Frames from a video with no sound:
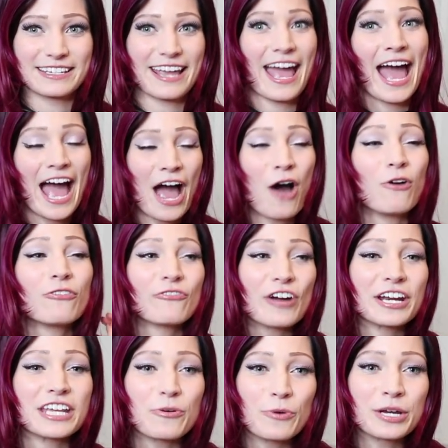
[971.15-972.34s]
like, how
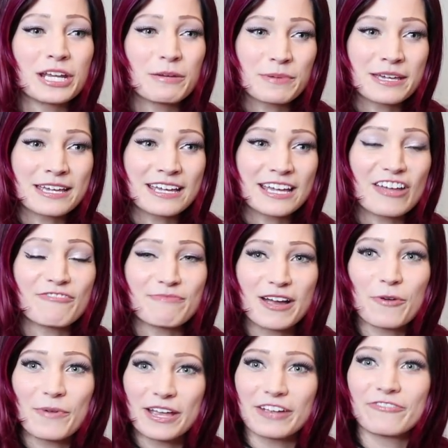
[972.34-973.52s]
funny would it be if
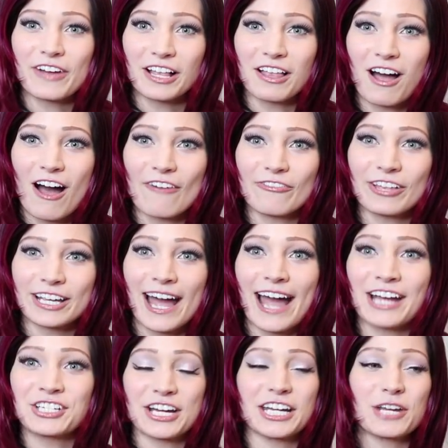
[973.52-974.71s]
my wig fell off? Like,
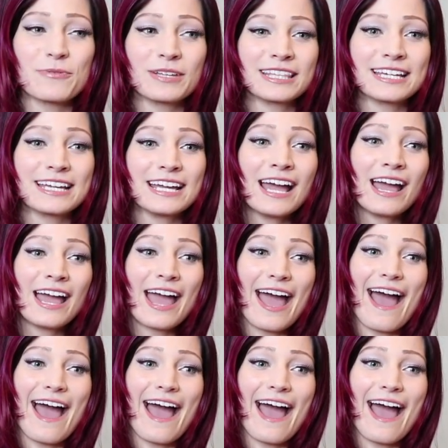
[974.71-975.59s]
I genuinely,